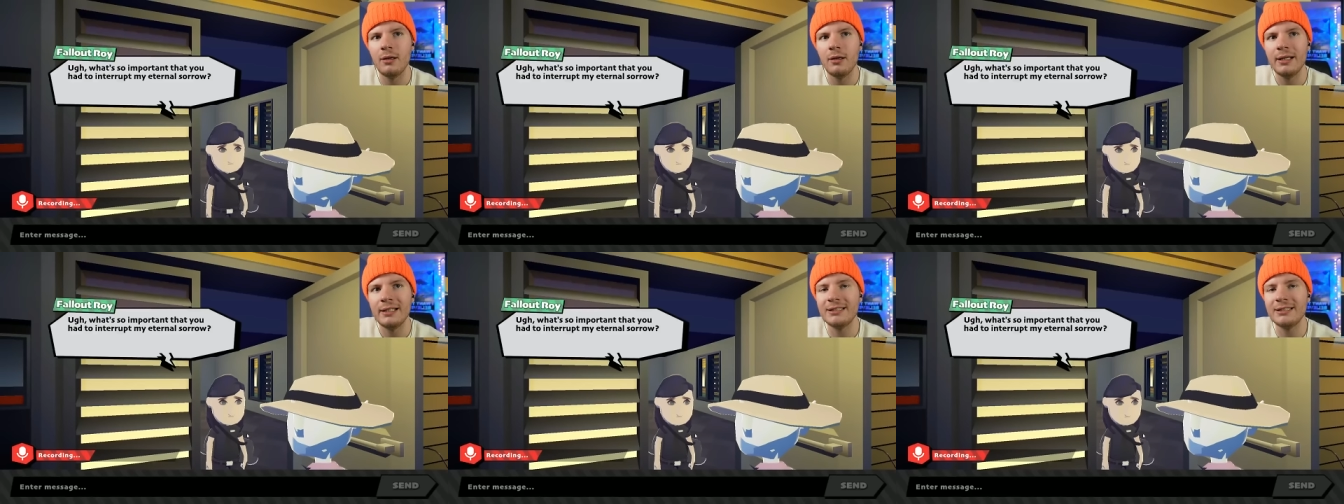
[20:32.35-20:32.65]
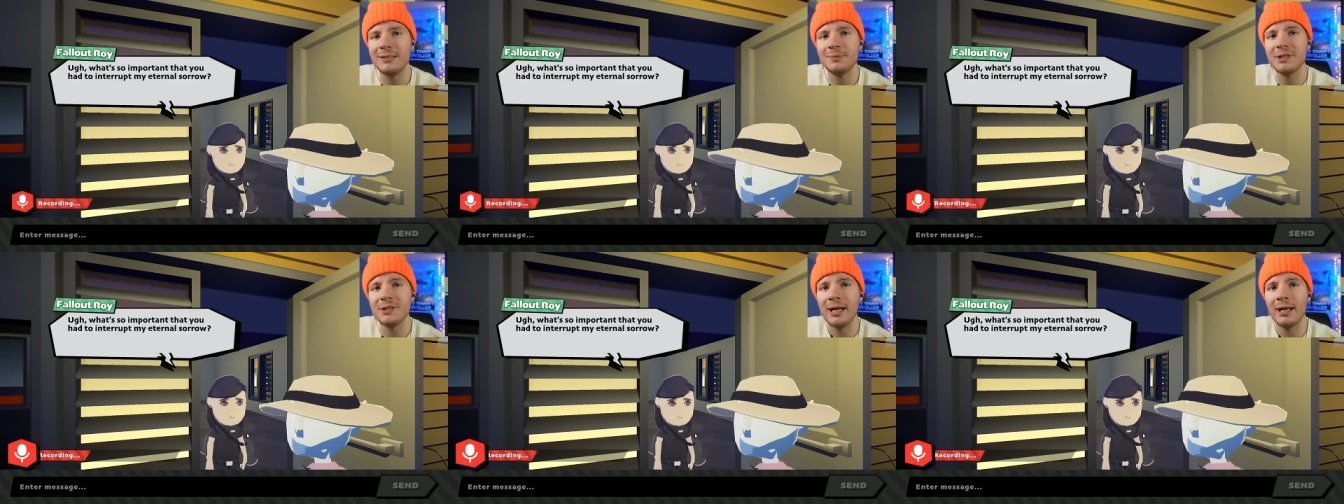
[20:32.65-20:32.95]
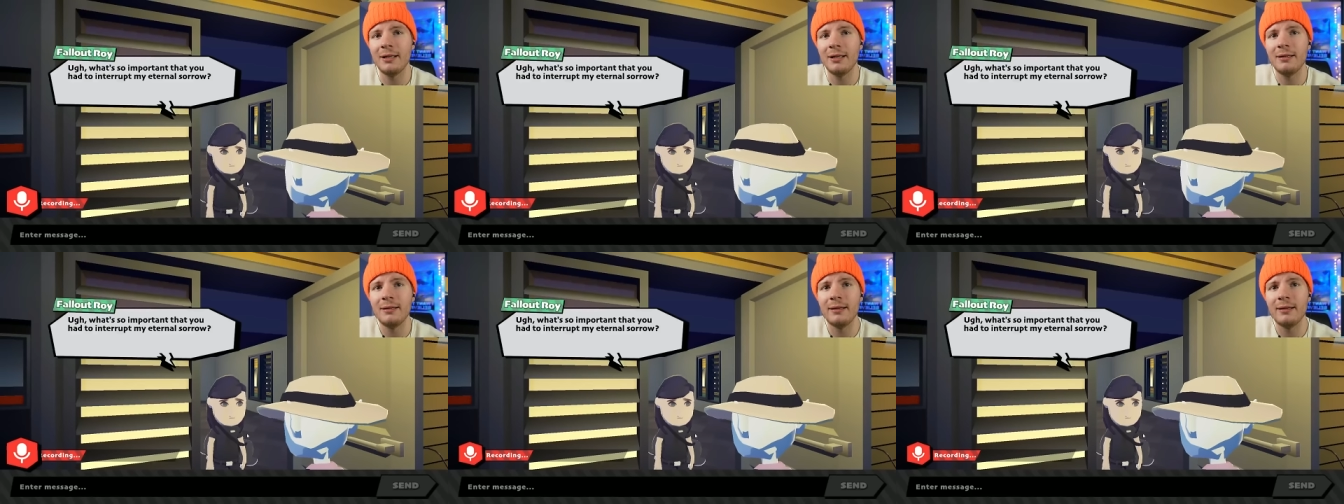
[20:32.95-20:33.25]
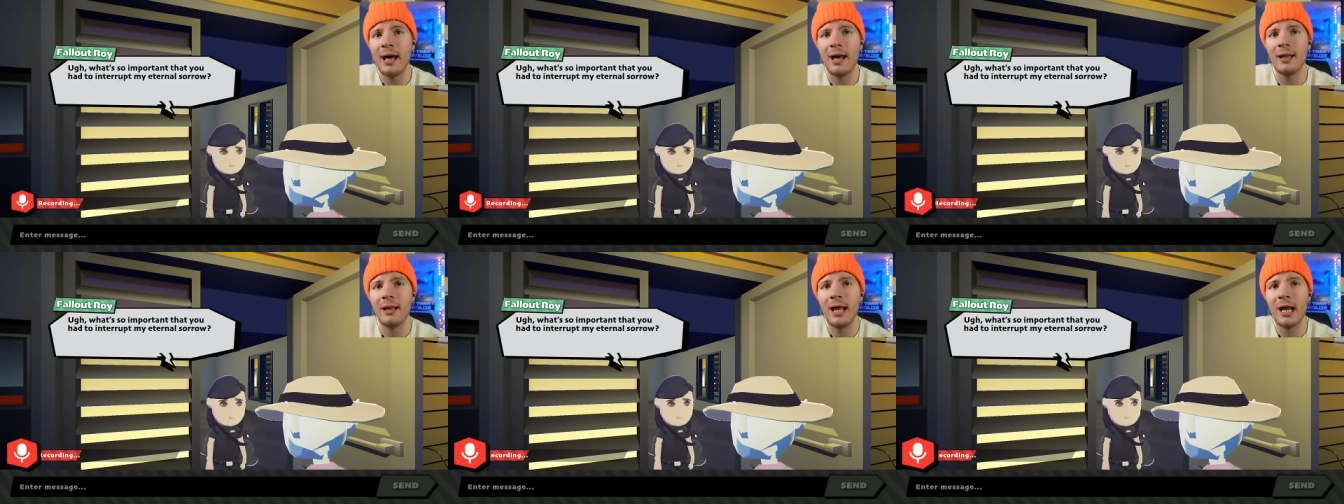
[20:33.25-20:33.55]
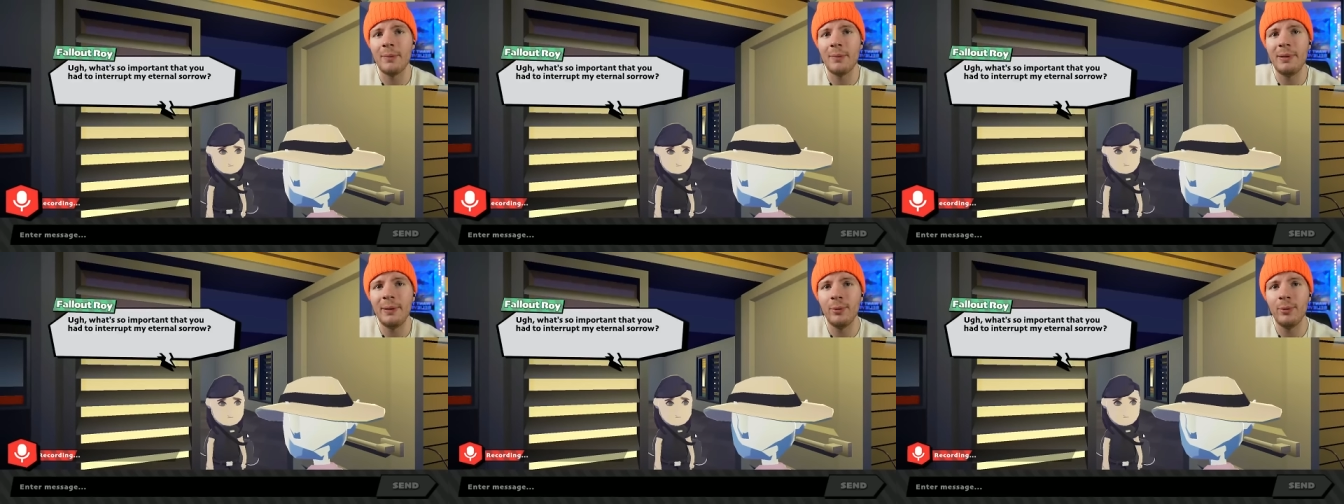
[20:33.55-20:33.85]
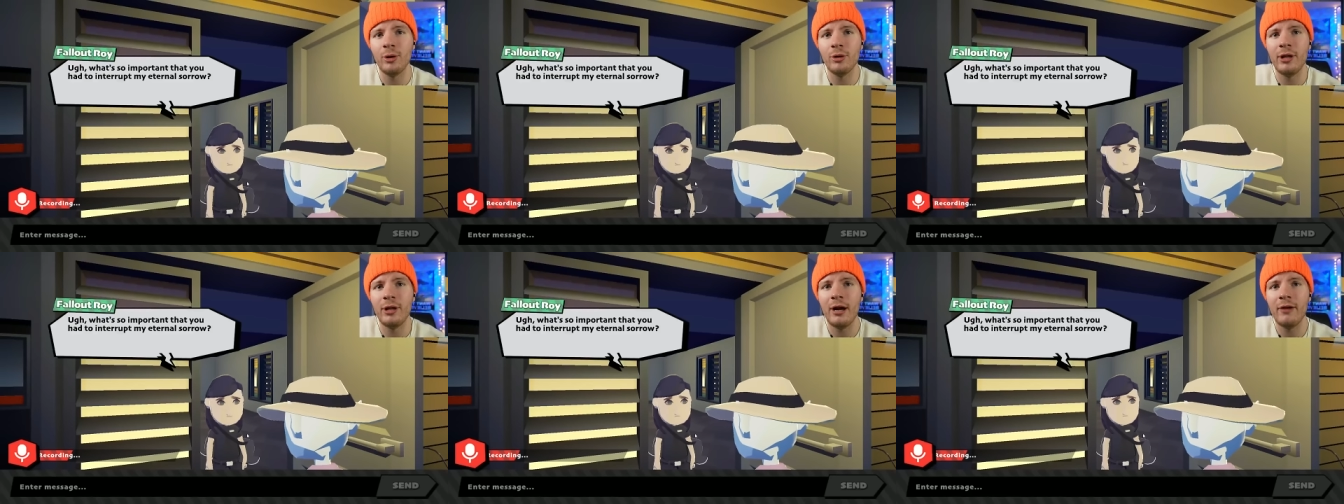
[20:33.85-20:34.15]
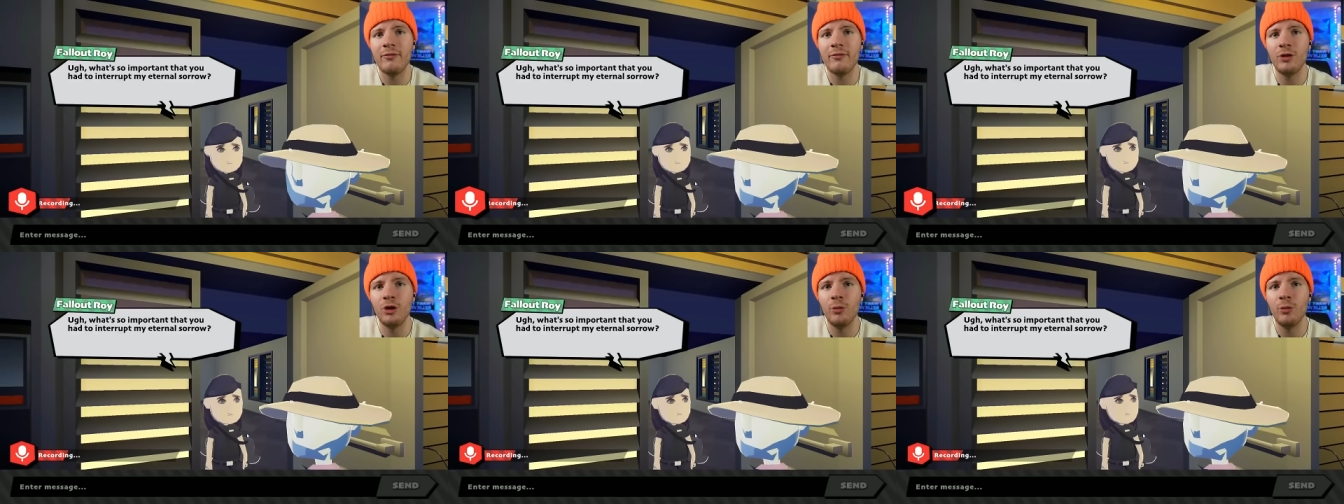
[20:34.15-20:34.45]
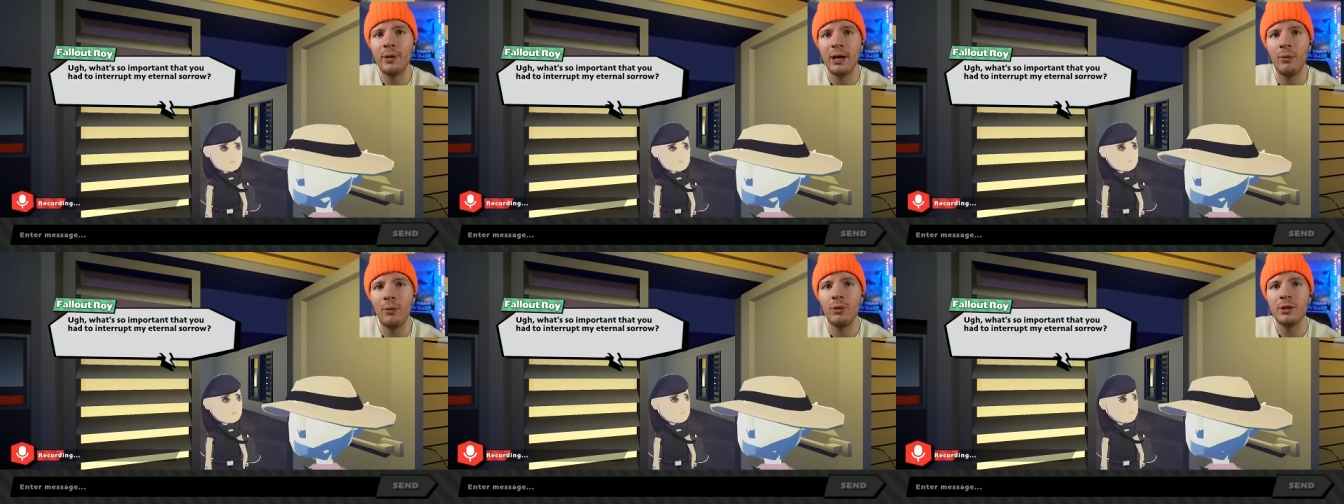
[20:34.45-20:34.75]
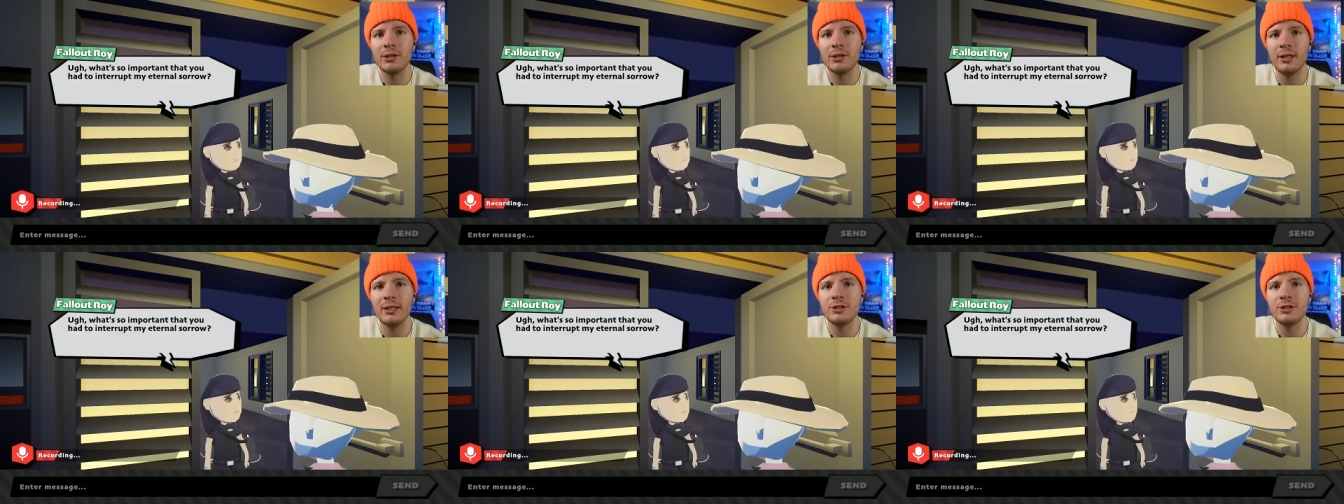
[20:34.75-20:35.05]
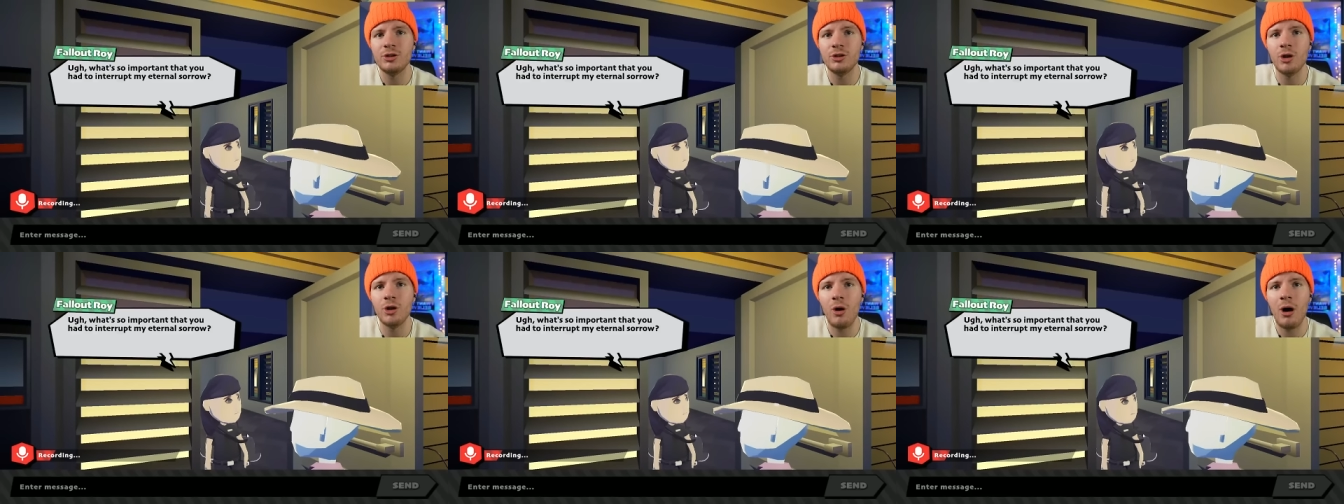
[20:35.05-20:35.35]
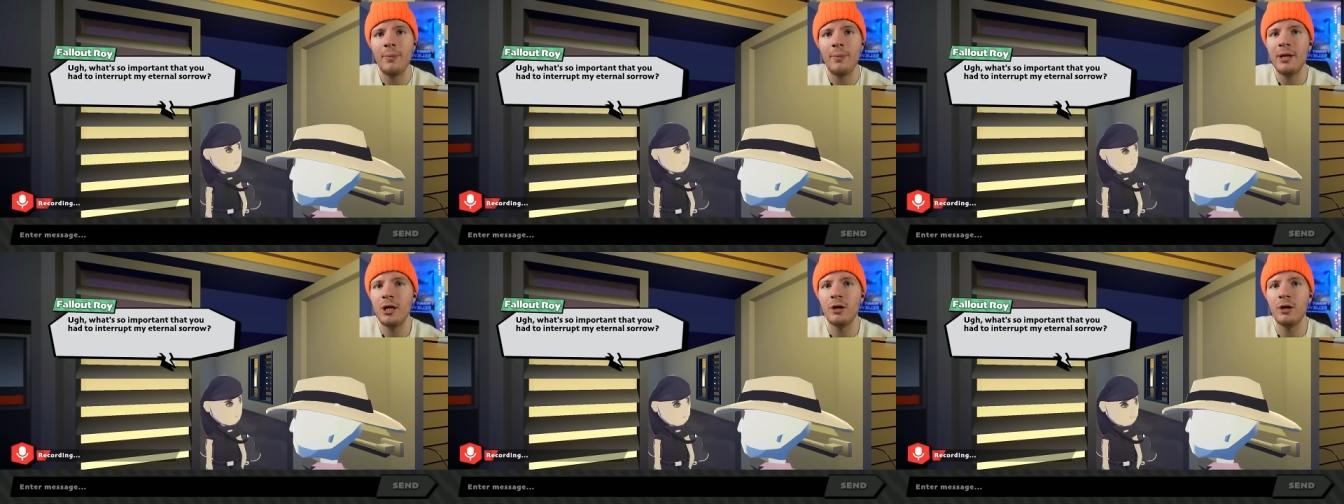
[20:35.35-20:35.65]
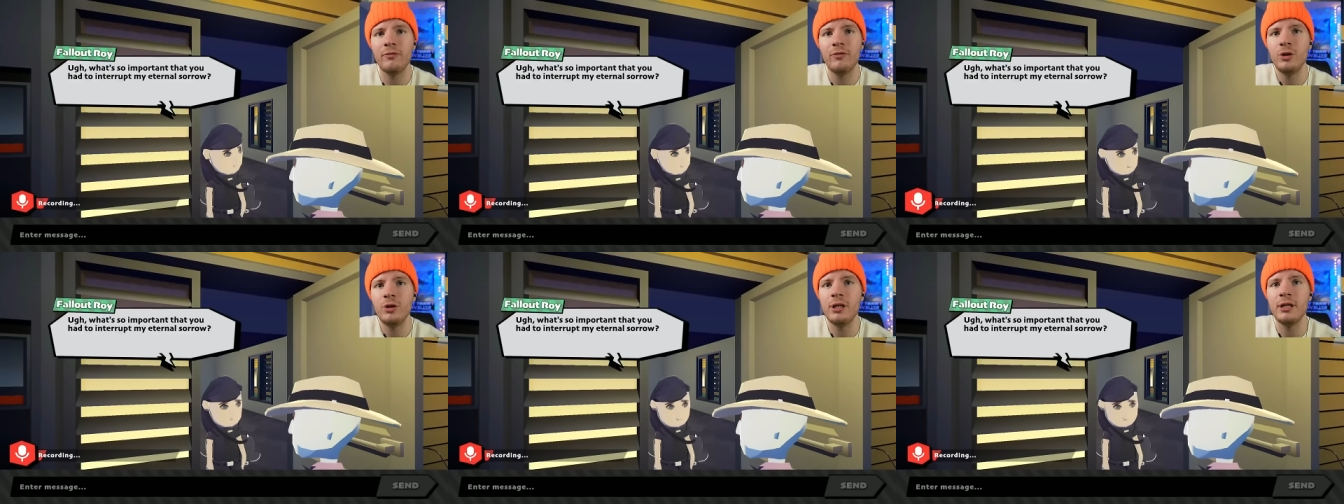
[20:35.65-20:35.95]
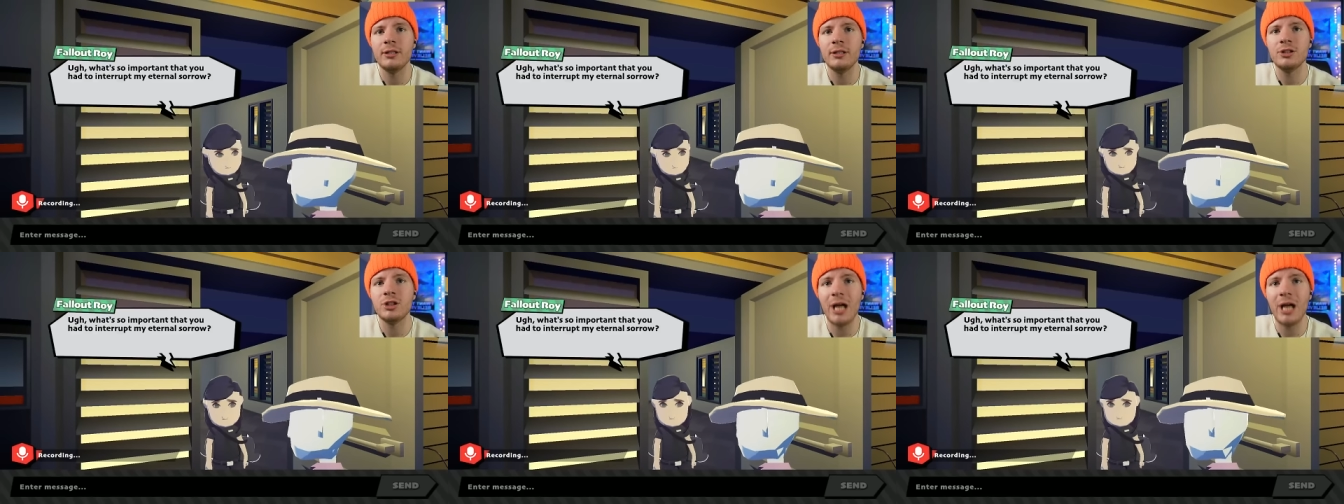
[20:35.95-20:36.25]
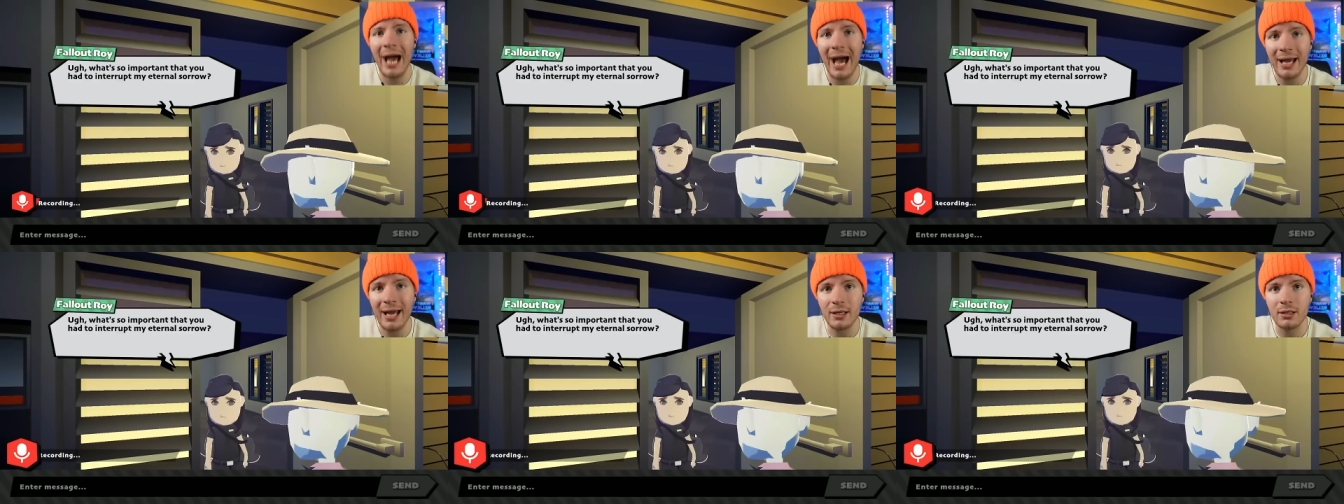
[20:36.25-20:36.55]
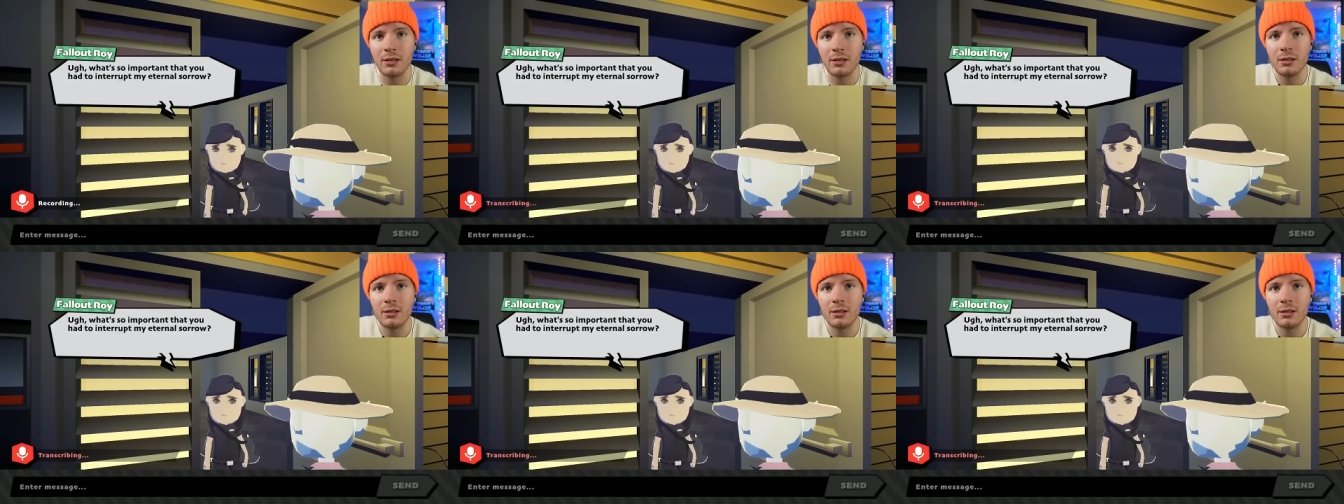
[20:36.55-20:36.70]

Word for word: it seems like a, not a lot of people are there for you, but I wanted to let you know I'm here if you need a chat.